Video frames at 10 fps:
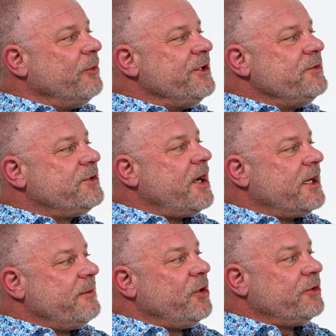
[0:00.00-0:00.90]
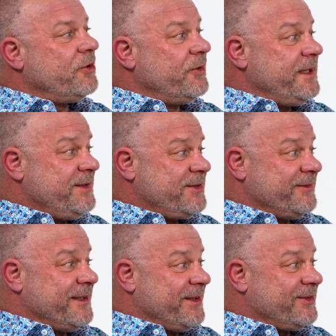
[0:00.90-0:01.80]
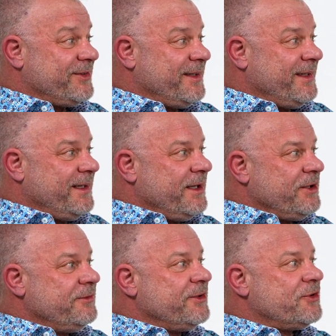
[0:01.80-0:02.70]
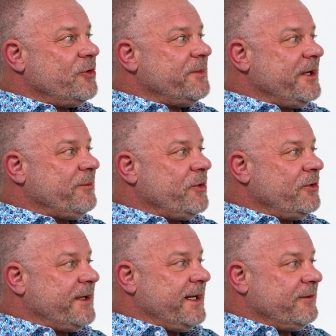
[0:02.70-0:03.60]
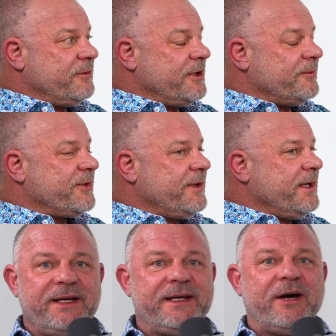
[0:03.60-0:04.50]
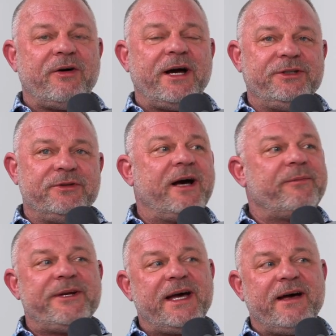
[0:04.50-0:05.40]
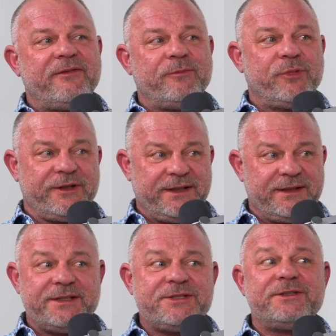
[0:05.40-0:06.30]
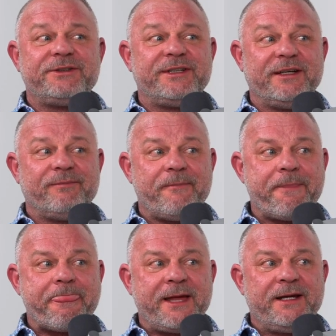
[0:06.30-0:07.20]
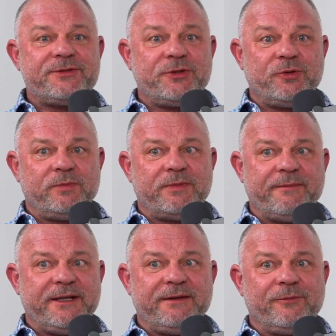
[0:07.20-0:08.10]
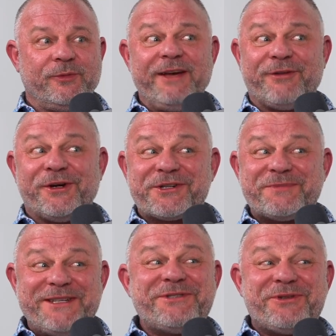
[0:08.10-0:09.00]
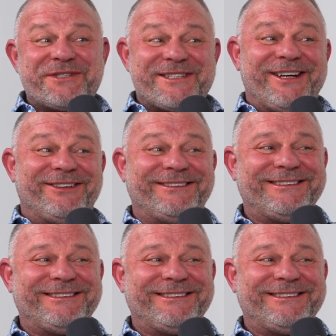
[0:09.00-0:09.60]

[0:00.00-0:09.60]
When you talk about cohesiveness, you've just opened up a whole can of worms. Now, I do happen to have a brilliant digital team. So, we have a Herc's Pinterest now.